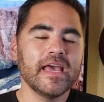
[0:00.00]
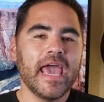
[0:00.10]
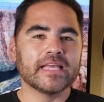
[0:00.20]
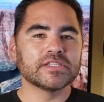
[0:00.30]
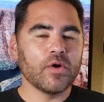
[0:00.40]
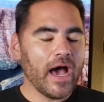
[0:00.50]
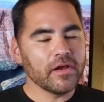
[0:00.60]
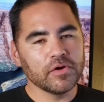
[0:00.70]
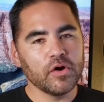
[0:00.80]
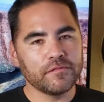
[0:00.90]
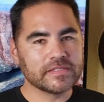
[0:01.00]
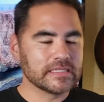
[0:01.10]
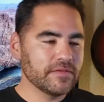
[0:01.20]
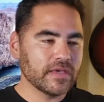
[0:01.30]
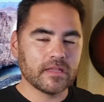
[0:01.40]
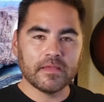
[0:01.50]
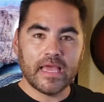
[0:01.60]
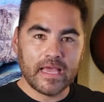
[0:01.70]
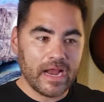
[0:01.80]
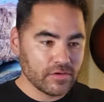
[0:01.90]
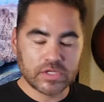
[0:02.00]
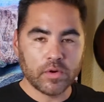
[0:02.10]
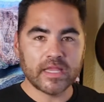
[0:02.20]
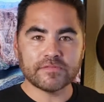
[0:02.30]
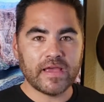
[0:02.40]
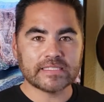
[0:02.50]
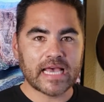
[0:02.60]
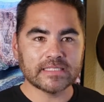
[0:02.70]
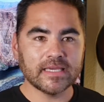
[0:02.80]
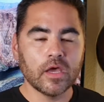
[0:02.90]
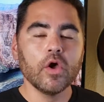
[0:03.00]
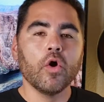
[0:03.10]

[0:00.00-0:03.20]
And so I don't know if it's living in Arizona that's fantastic